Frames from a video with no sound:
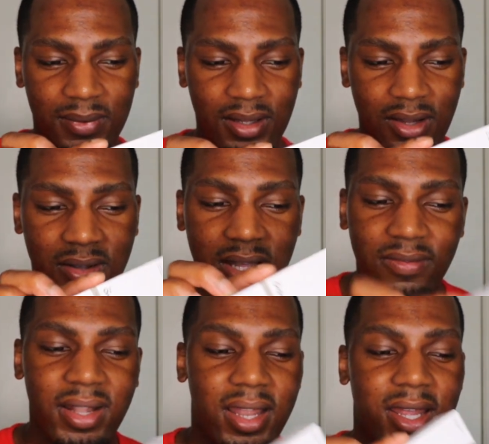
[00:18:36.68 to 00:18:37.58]
you
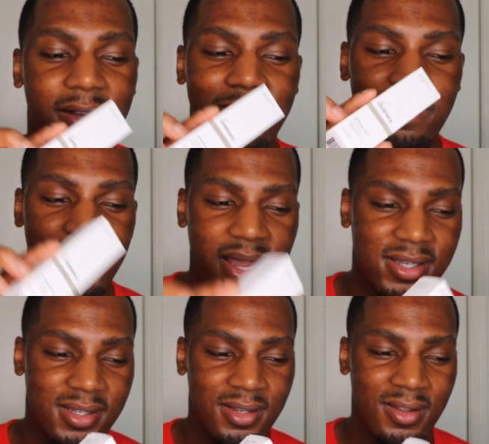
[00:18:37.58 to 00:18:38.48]
give a lot of
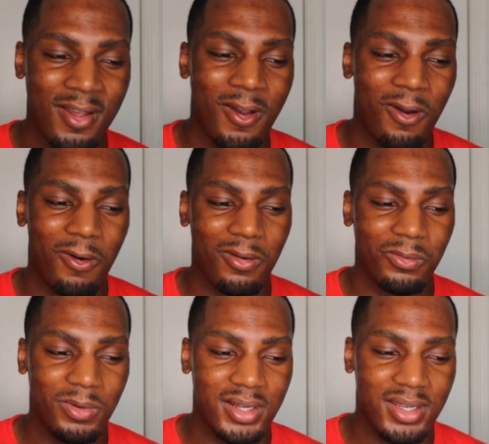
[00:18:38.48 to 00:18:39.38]
information
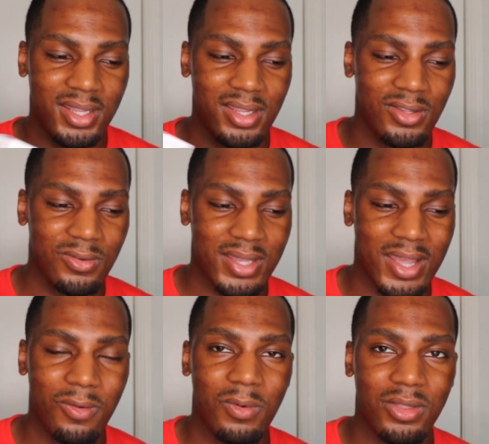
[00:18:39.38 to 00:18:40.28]
on what
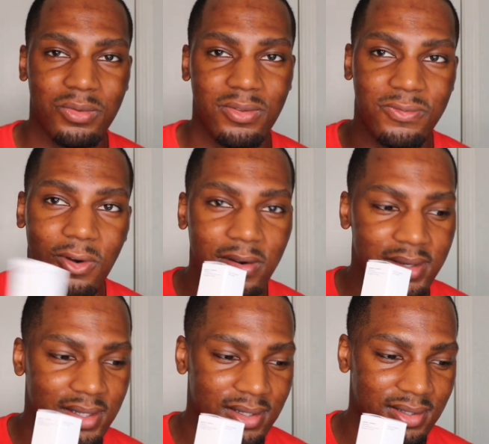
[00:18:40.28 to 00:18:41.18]
EUK 134
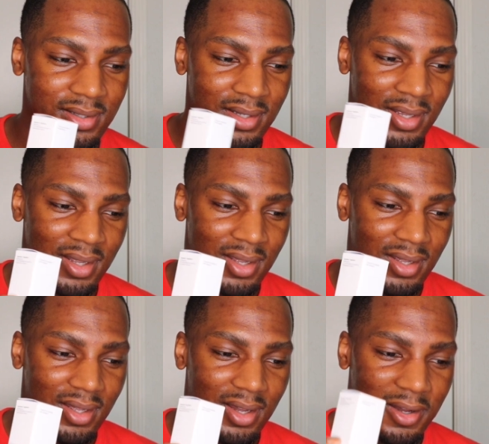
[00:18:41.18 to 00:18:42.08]
is,
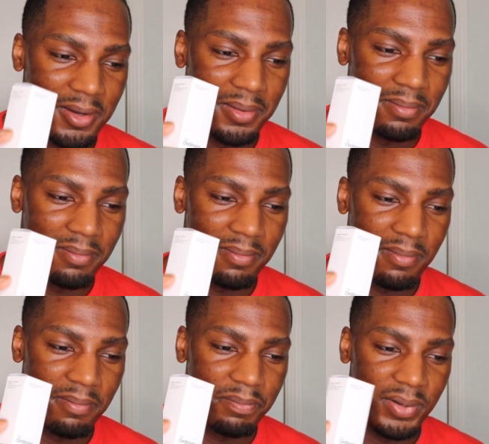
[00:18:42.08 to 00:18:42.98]

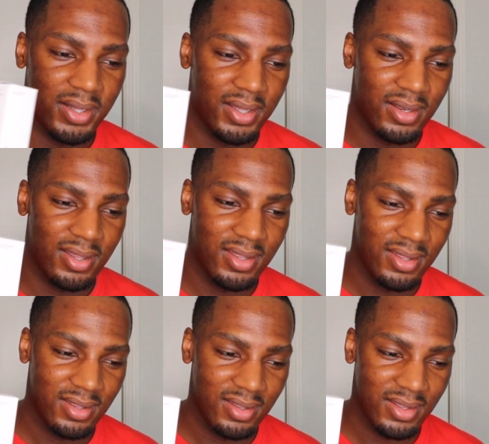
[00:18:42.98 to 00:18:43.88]
but
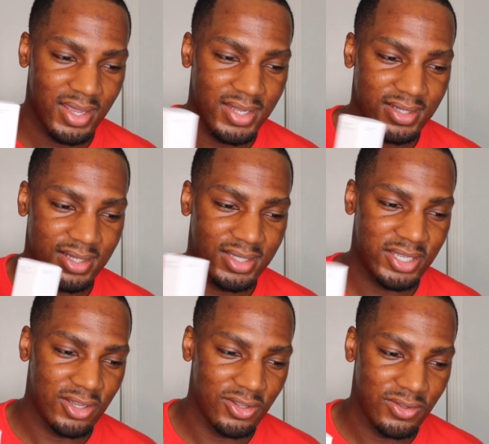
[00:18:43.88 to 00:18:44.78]
it doesn't
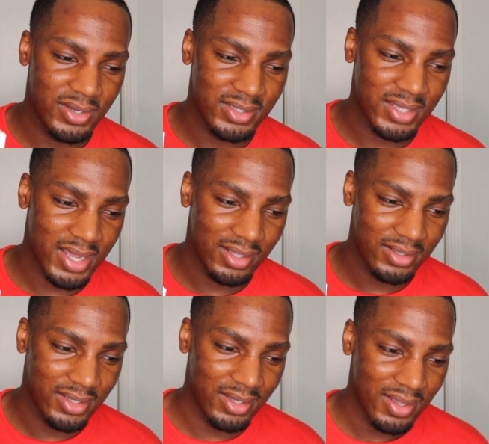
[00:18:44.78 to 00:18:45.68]
tell you
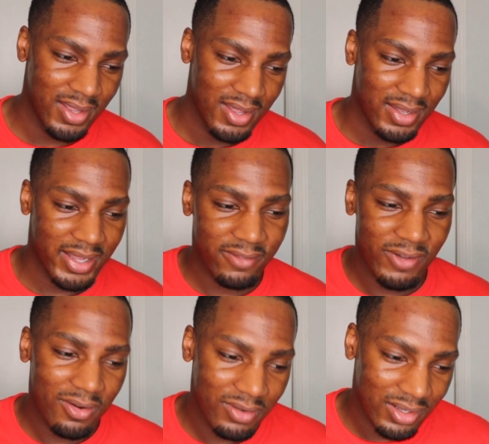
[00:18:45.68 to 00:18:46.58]
exactly. Like if
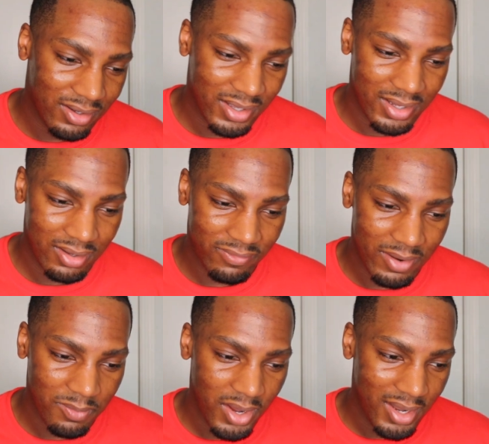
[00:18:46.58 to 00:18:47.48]

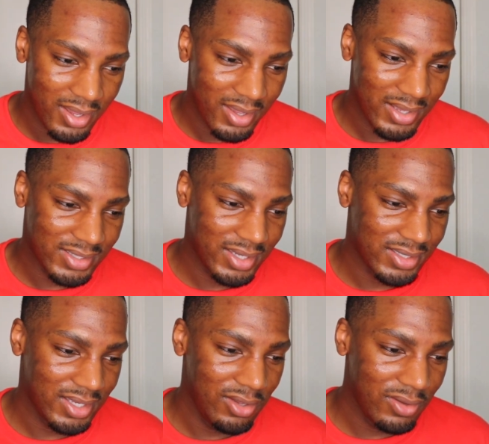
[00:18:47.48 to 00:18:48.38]
I'm reading it, it
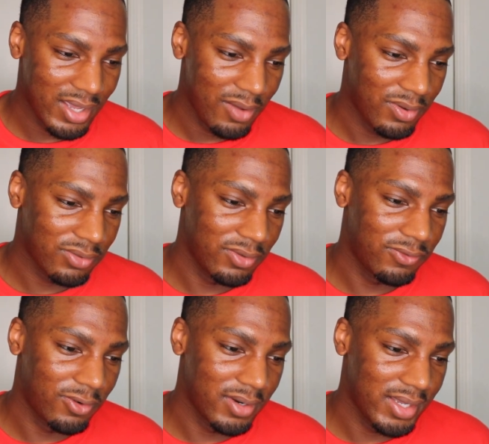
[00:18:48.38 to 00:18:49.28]
says EUK
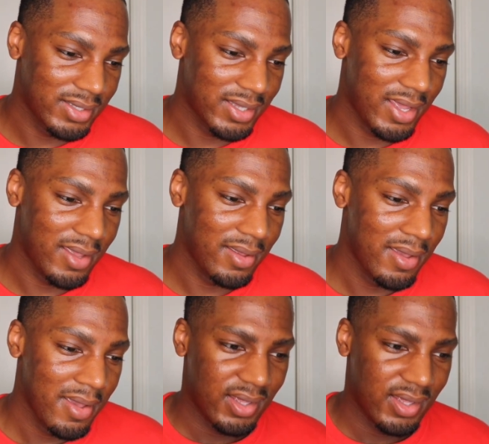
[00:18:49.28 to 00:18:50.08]
134 is a